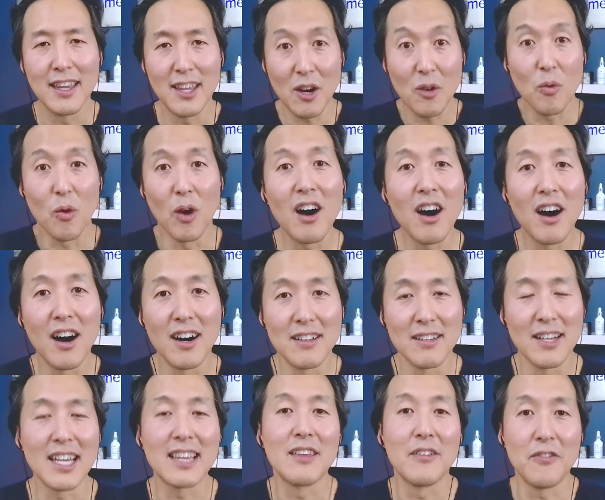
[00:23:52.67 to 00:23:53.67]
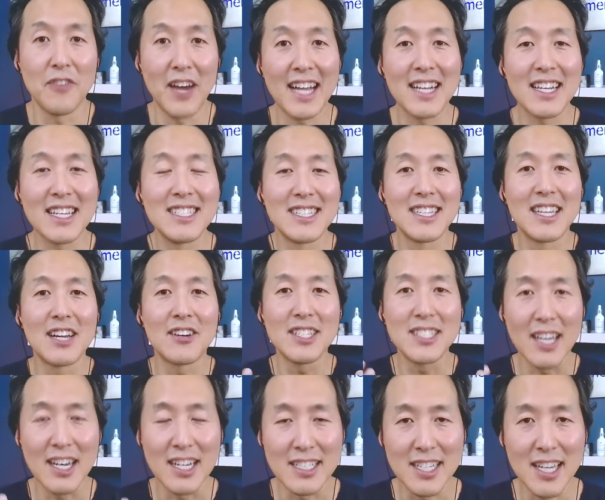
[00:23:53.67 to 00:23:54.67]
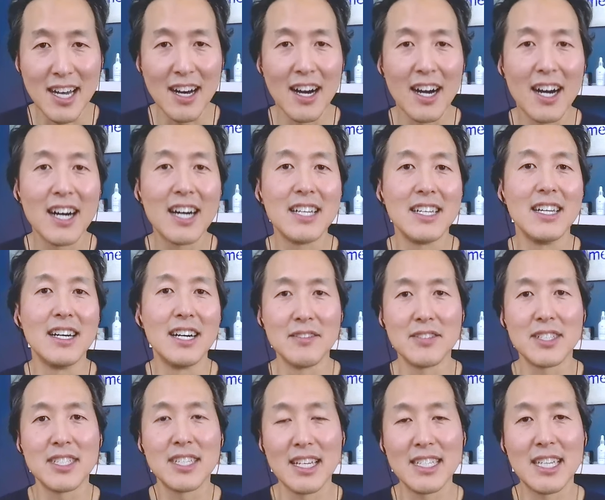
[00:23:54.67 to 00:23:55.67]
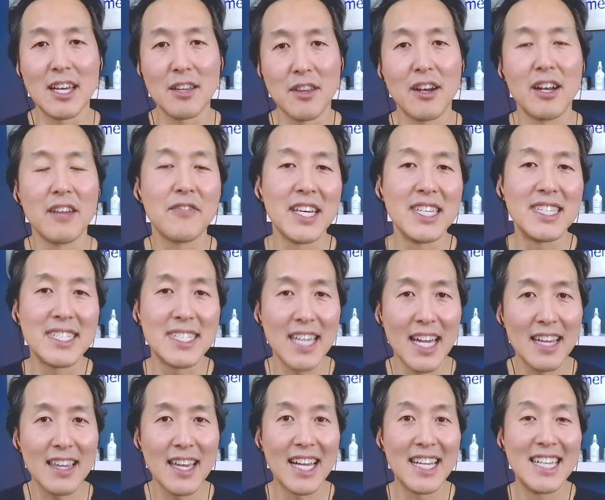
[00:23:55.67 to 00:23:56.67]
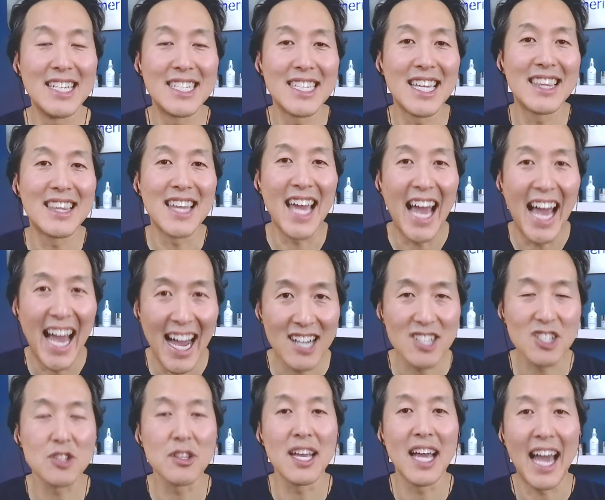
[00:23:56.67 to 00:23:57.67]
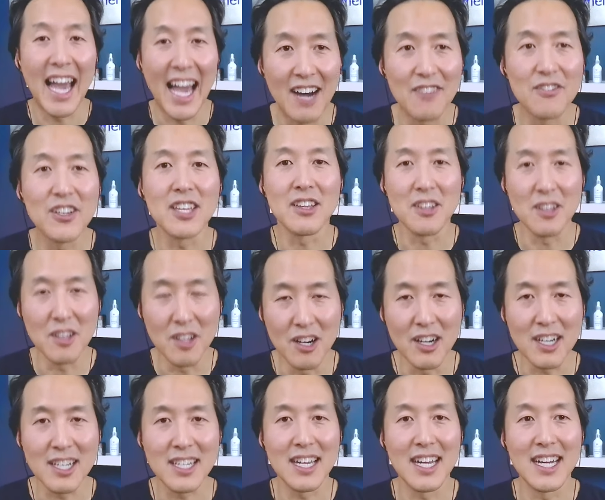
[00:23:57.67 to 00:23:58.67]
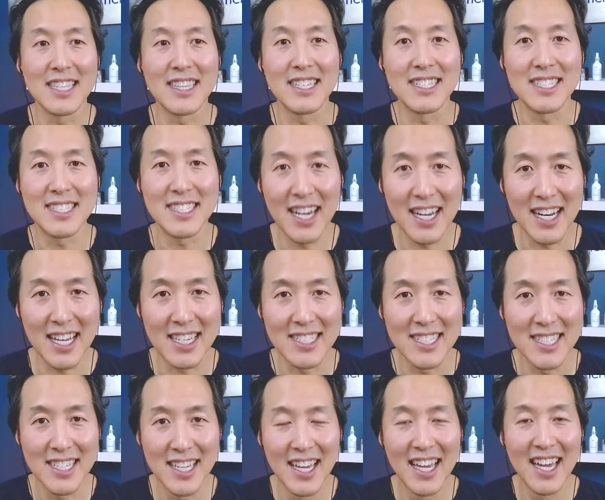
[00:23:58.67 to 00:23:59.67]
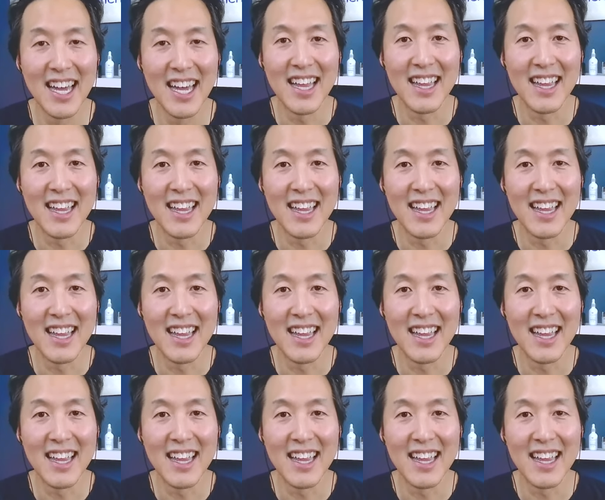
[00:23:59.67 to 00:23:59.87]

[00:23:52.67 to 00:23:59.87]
they're wrong. Like the fact is, there is a ton of studies out there. And if they say that, it's that they actually haven't looked at the studies.